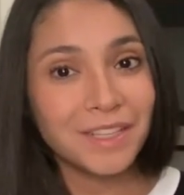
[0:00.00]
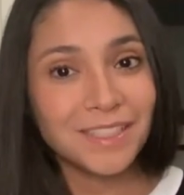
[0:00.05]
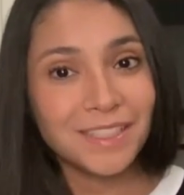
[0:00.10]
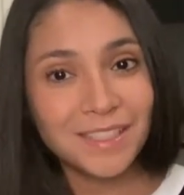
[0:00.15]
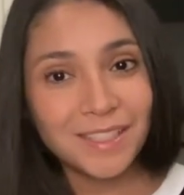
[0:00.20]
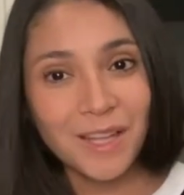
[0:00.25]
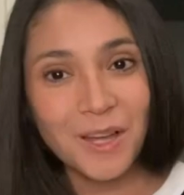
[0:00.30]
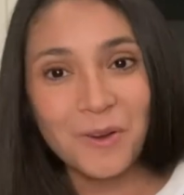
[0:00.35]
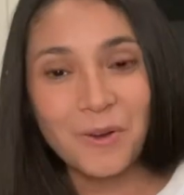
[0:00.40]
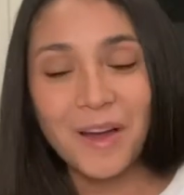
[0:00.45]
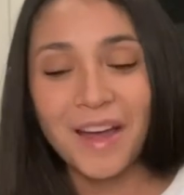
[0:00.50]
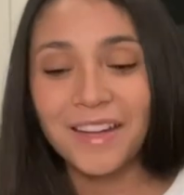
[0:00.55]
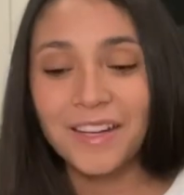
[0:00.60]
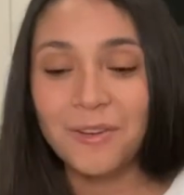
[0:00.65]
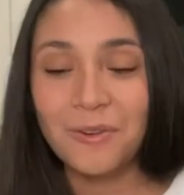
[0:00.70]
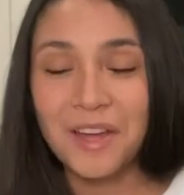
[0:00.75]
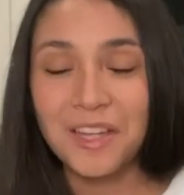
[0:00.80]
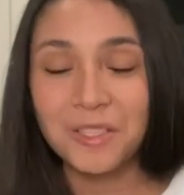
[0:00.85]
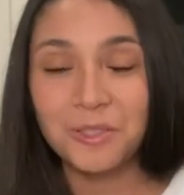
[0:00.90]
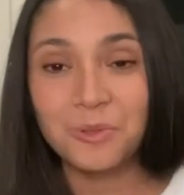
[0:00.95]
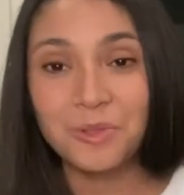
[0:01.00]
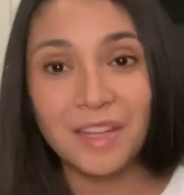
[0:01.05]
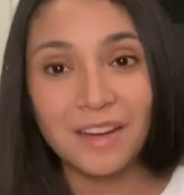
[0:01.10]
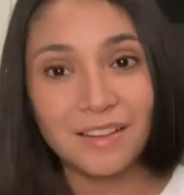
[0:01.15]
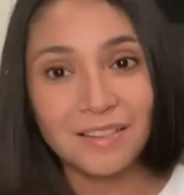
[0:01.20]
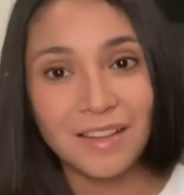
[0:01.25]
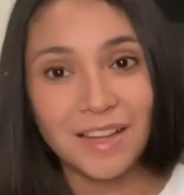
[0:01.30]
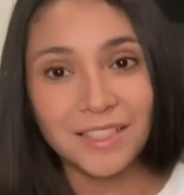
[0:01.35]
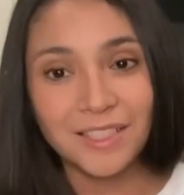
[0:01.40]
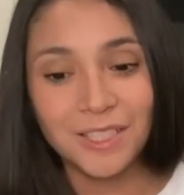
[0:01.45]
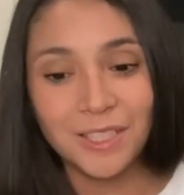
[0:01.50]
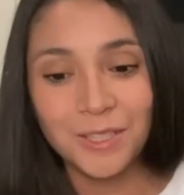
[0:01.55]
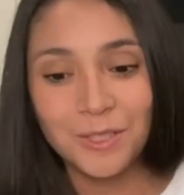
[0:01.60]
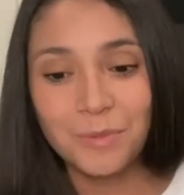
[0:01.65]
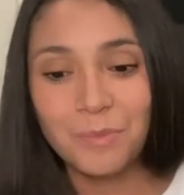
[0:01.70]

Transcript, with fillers: So I know I do that a lot too.